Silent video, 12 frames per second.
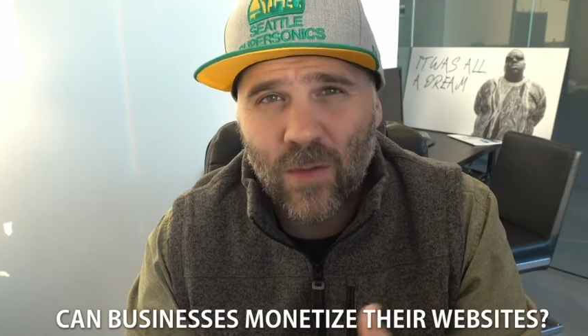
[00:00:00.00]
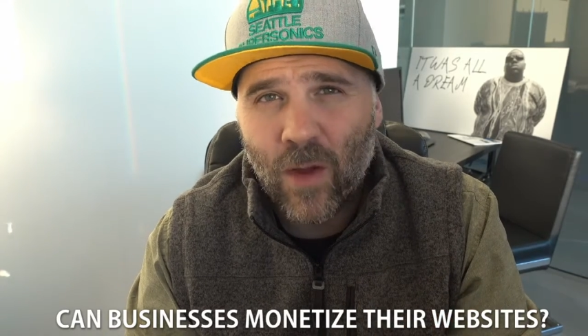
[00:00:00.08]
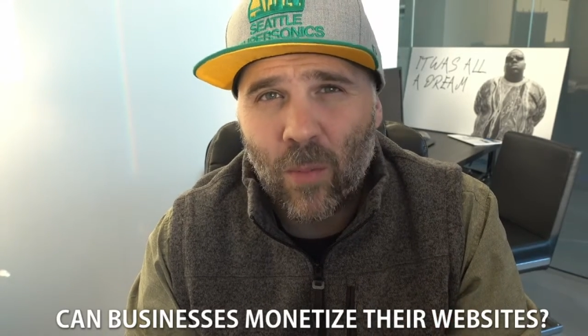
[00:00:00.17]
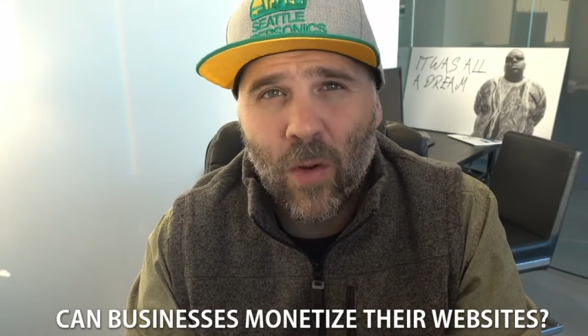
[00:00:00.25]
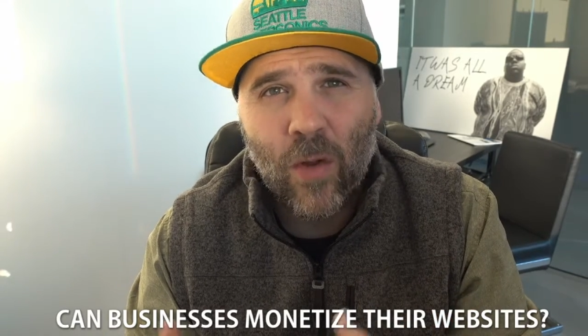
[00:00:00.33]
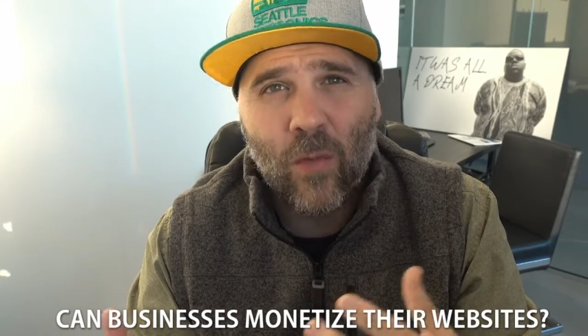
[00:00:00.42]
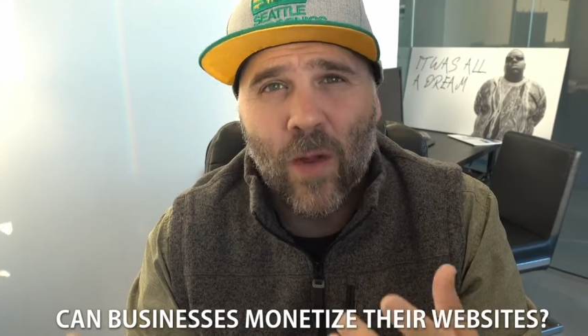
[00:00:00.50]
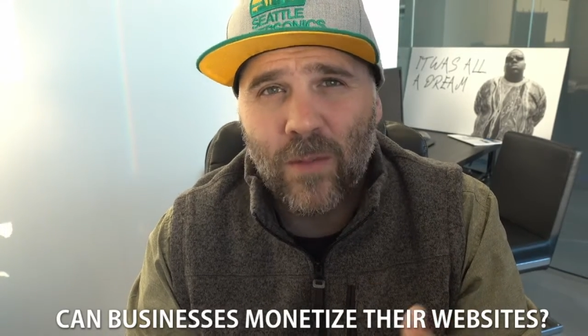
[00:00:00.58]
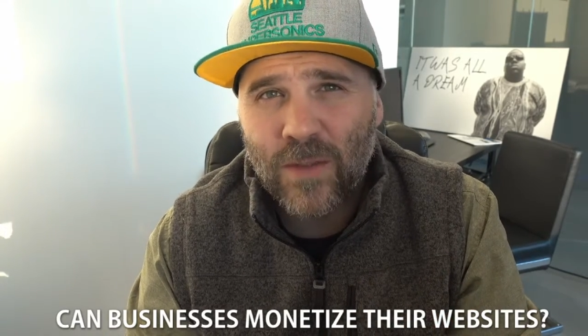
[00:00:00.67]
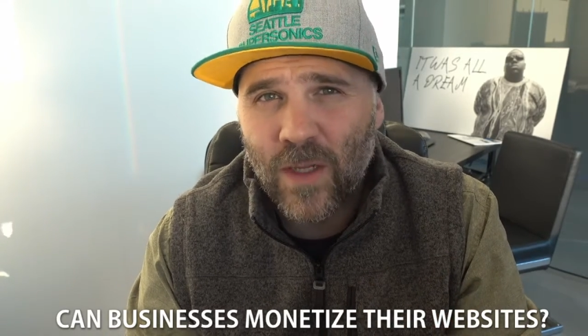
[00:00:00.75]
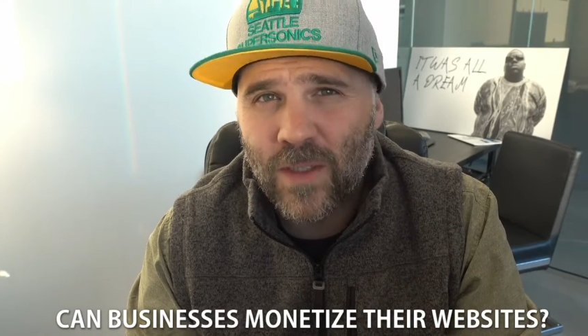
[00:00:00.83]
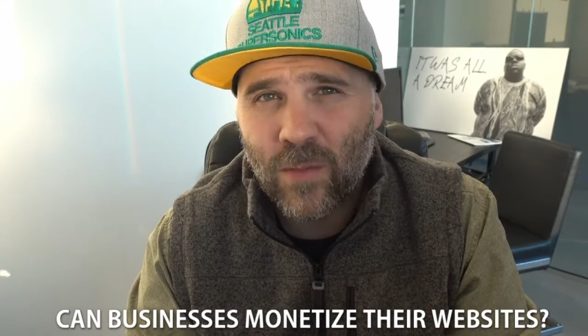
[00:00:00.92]
upon
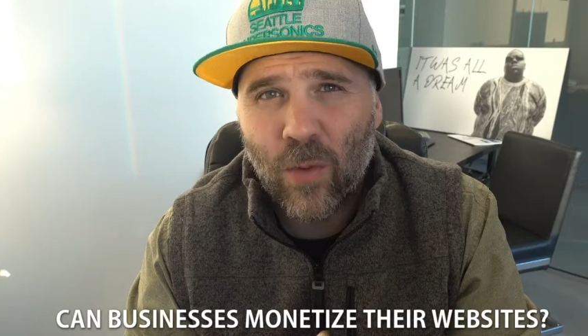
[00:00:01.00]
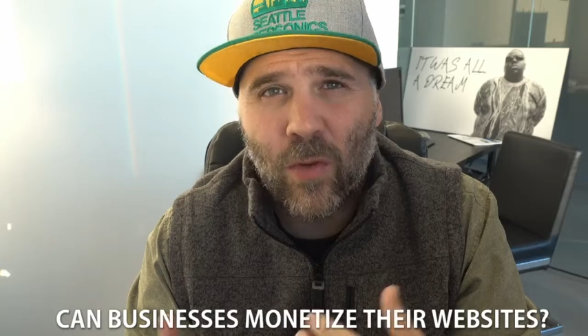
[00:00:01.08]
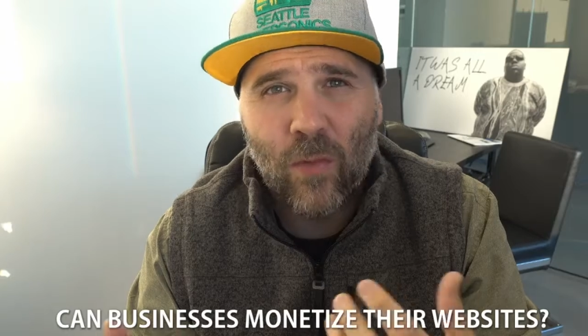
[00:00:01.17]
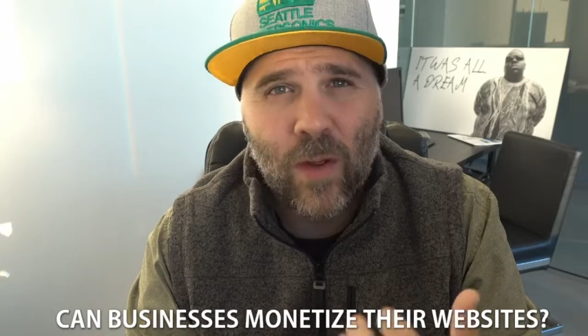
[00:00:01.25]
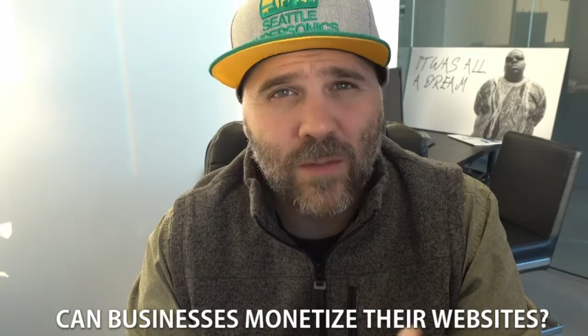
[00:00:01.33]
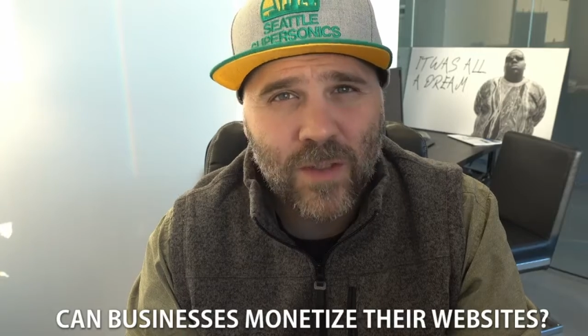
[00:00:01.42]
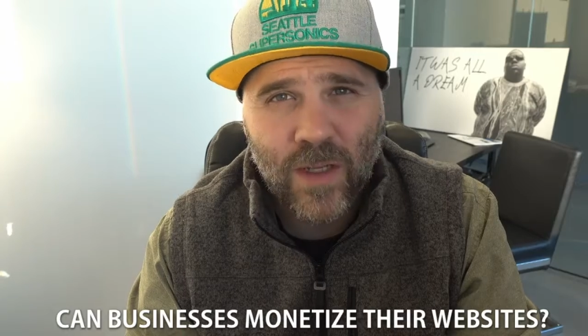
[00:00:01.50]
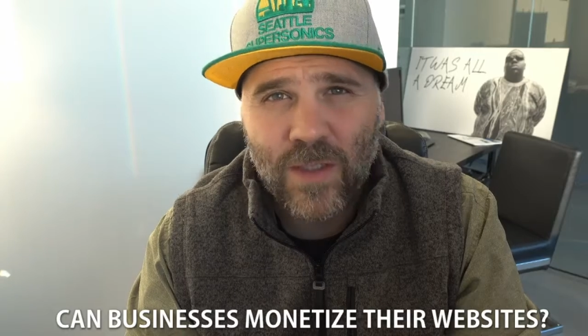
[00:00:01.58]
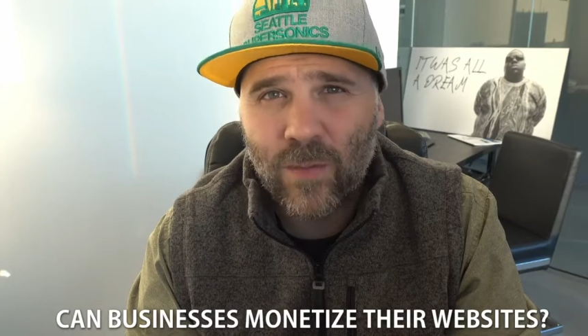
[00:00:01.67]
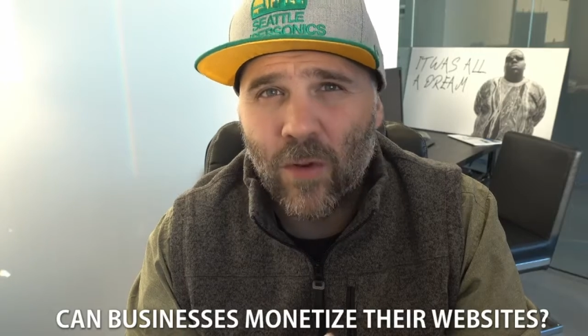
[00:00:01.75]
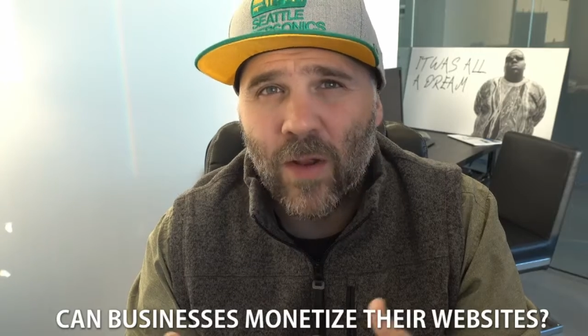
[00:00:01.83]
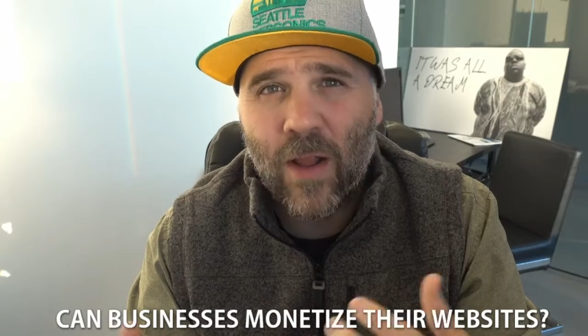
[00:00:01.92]
websites upon websites
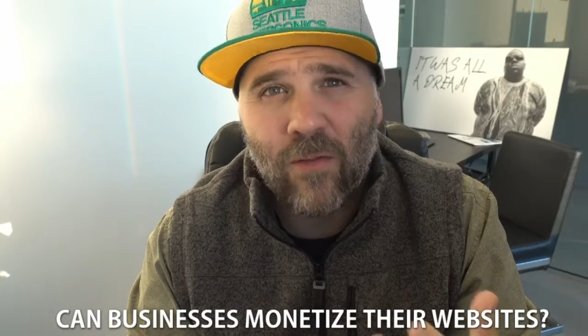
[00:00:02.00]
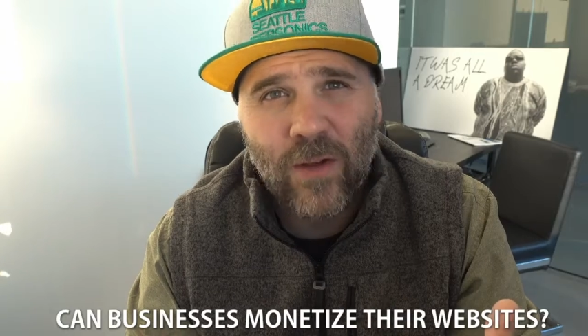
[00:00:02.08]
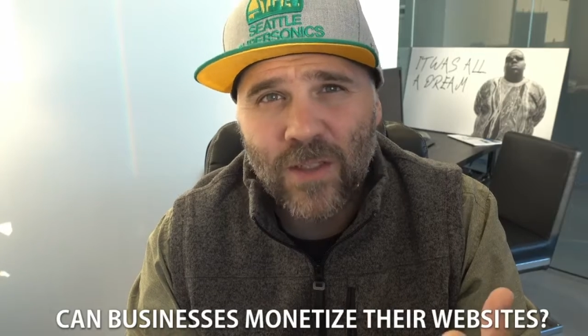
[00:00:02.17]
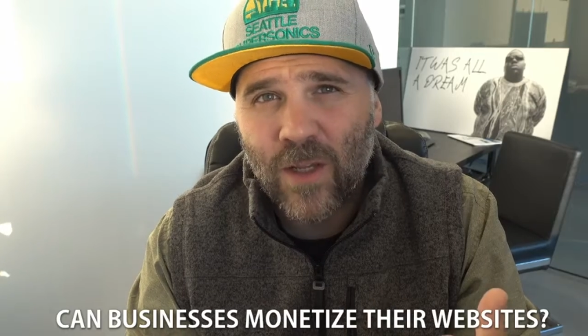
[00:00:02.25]
about every